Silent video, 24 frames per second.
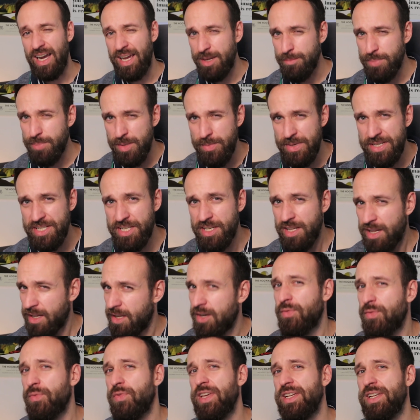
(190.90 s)
I implemented a lot
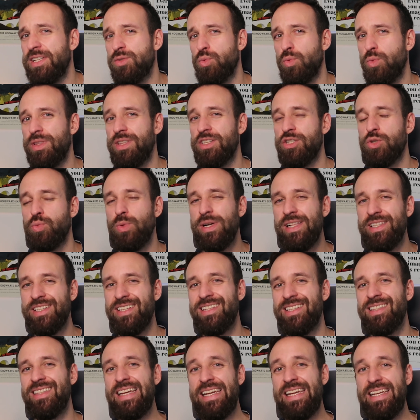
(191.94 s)
of things with
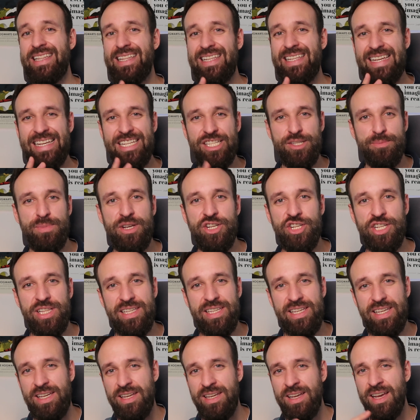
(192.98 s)
SvelteKit lately,
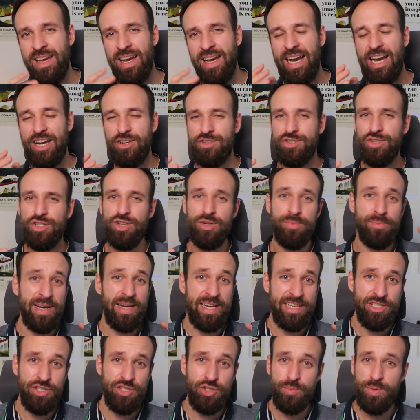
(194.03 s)
especially how to
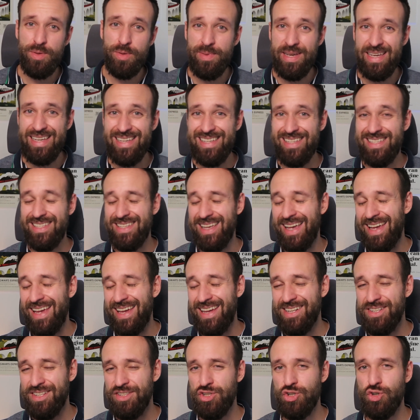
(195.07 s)
combine Supabase
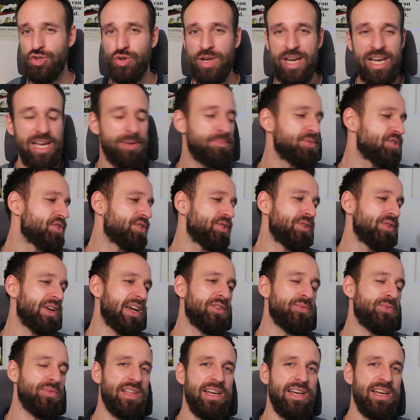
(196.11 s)
and Stripe to have